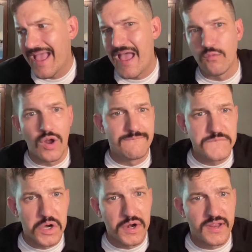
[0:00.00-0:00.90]
Rob
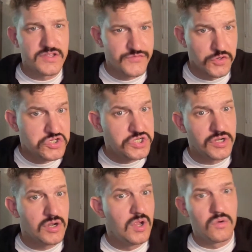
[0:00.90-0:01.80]
Bond in his first
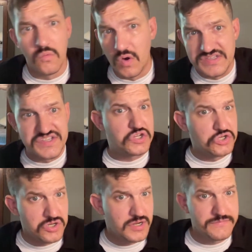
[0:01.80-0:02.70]
year? Was it
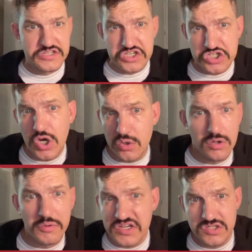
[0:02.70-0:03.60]
good enough to just go to
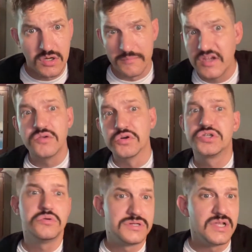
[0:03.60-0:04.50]
a regional? I mean, you were
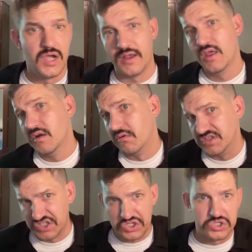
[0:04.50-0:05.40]
2 and done.
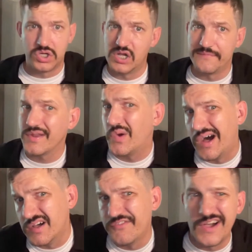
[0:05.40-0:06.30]
Was it good enough to
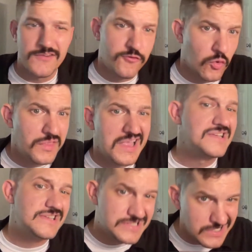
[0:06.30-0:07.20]
qualify for the
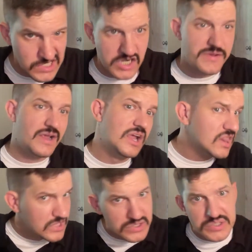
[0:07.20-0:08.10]
SEC tournament
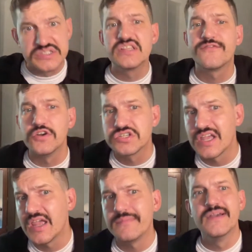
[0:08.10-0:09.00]
and lose in the first
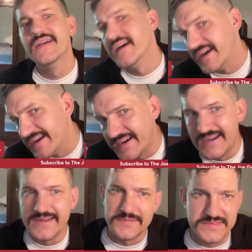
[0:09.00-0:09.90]
game?
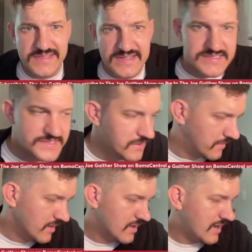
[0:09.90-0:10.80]
I don't think so.
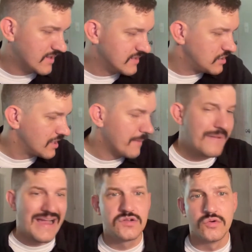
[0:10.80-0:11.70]
I think you got
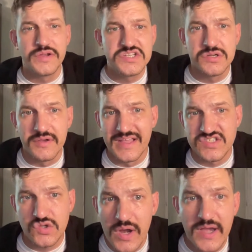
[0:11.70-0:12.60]
back to a regional, and
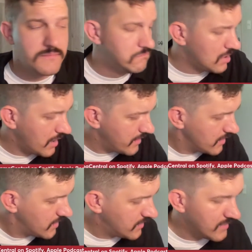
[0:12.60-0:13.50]
that's great, but
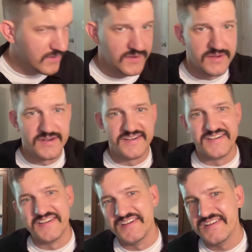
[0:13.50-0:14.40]

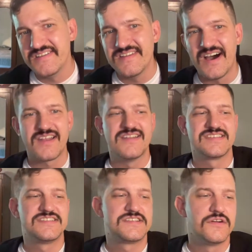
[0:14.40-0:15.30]
not
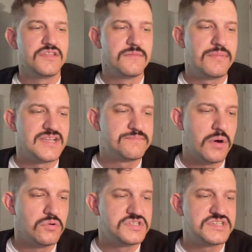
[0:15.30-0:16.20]
necessarily the best
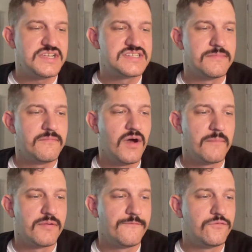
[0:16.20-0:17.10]
postseason
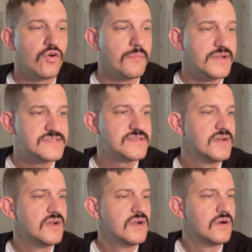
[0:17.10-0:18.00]
performance.
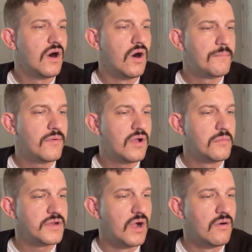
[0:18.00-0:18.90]
Oh, here
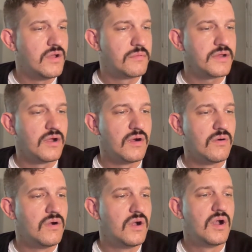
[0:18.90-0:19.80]
we
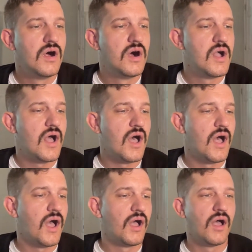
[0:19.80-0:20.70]
go.
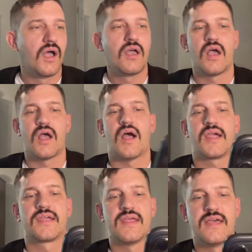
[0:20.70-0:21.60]
I
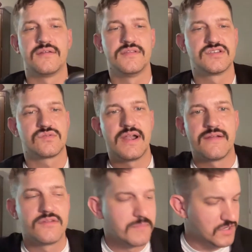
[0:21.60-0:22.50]
can handle this right
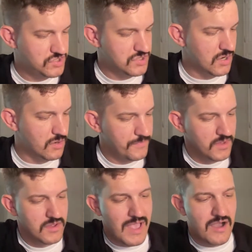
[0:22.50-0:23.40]
after my show.
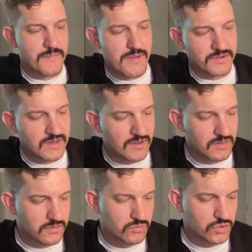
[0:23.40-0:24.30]
Alabama getting a
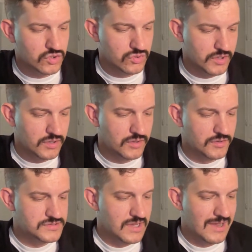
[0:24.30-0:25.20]
little recruiting
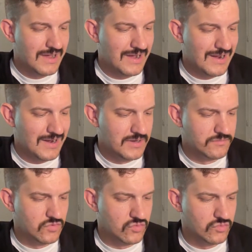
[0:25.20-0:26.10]
news.
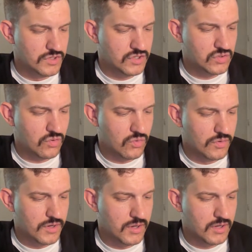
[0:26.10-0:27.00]
I'm
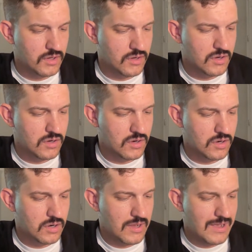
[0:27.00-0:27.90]
recording.
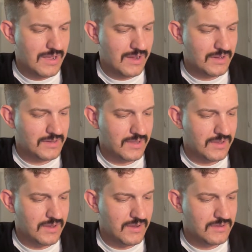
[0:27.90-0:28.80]
I
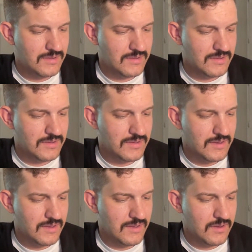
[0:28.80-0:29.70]
can get
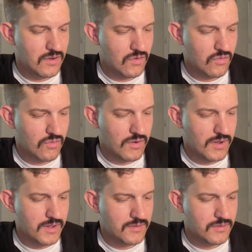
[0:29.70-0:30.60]
it
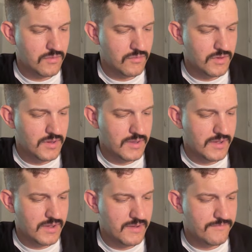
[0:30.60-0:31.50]
right when
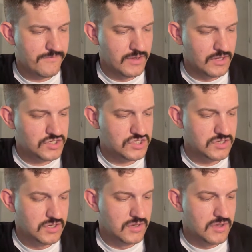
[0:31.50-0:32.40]
I finish.
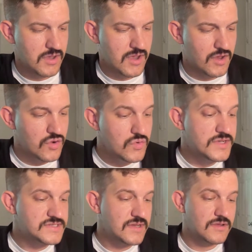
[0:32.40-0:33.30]
And who
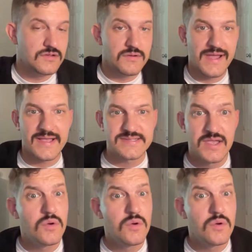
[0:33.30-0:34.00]
is it, you ask?